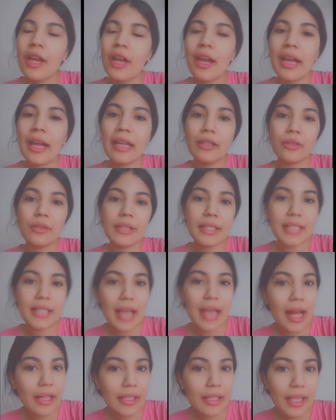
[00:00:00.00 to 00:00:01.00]
I look
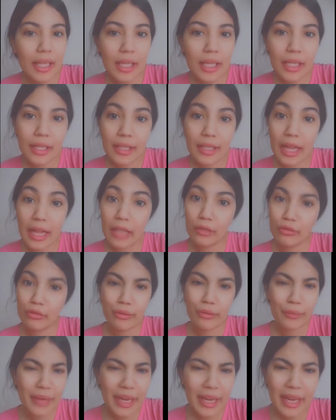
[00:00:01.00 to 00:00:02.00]
Italian, I look
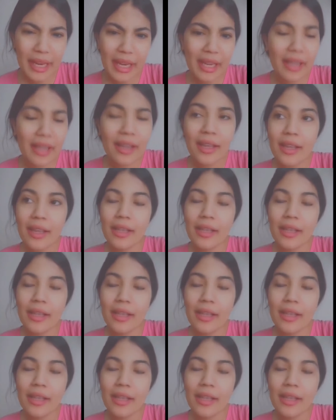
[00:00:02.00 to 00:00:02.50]
Greek.